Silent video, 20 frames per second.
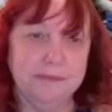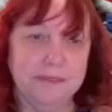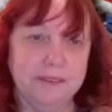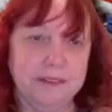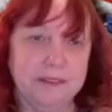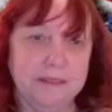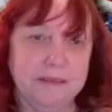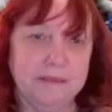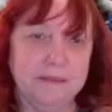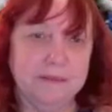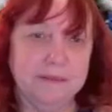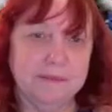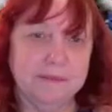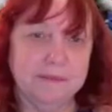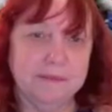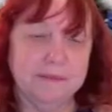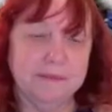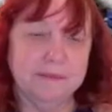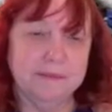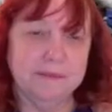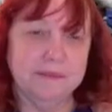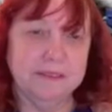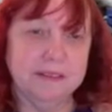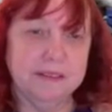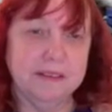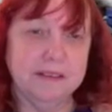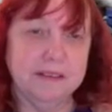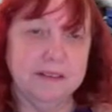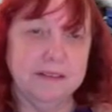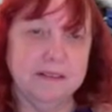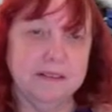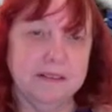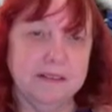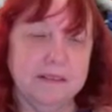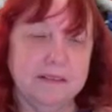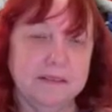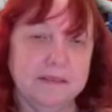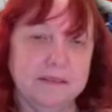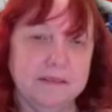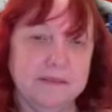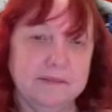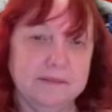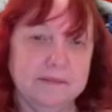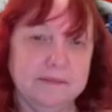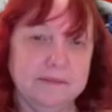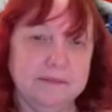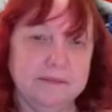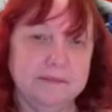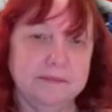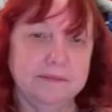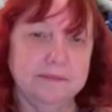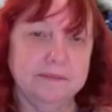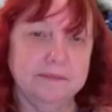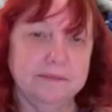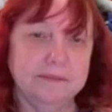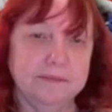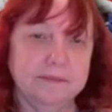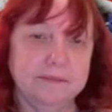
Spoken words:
This person isn't speaking.